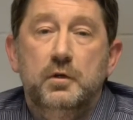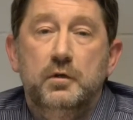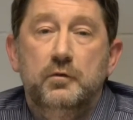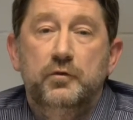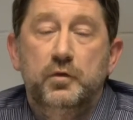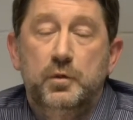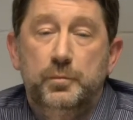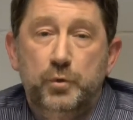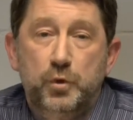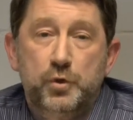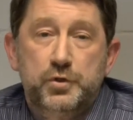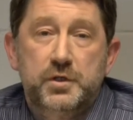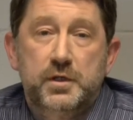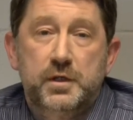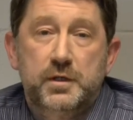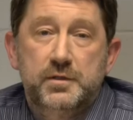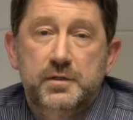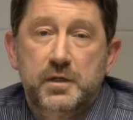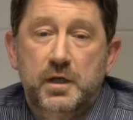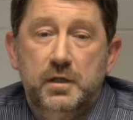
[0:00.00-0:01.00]
for the
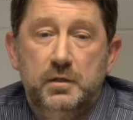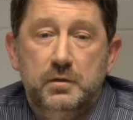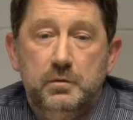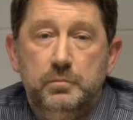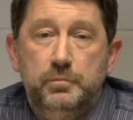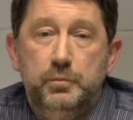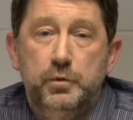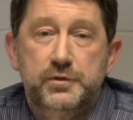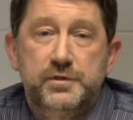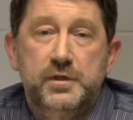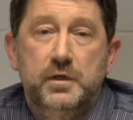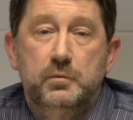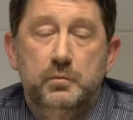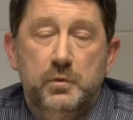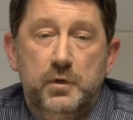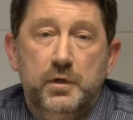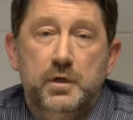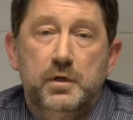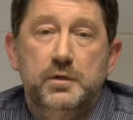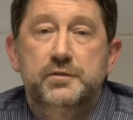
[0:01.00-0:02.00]
project and put up
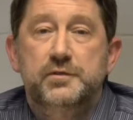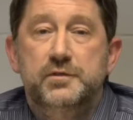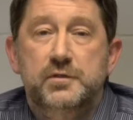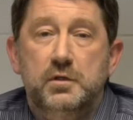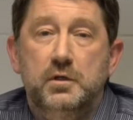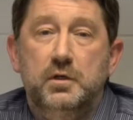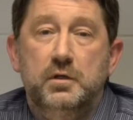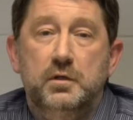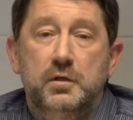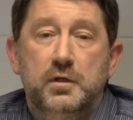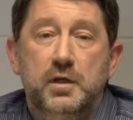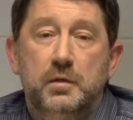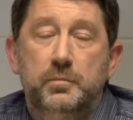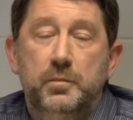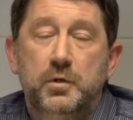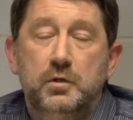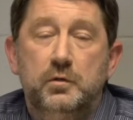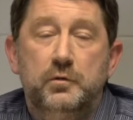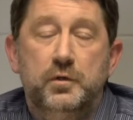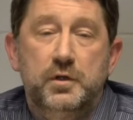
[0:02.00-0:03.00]
with us
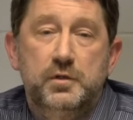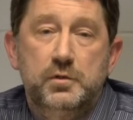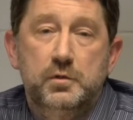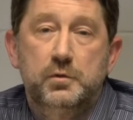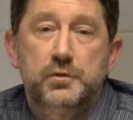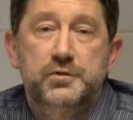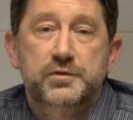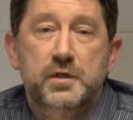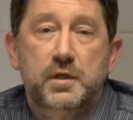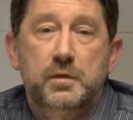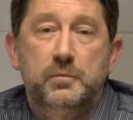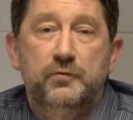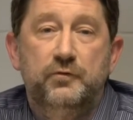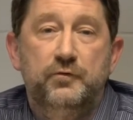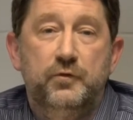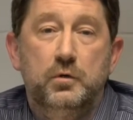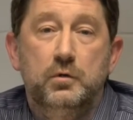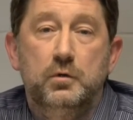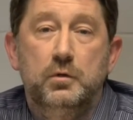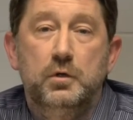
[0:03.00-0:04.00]
camping on their doorstep
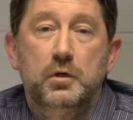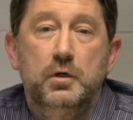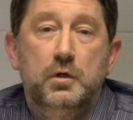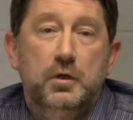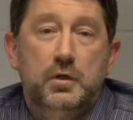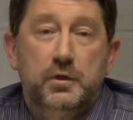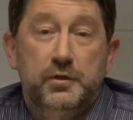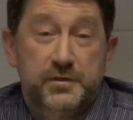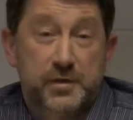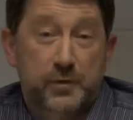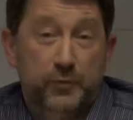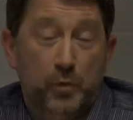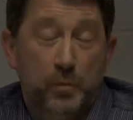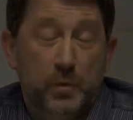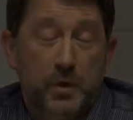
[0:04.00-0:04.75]
for several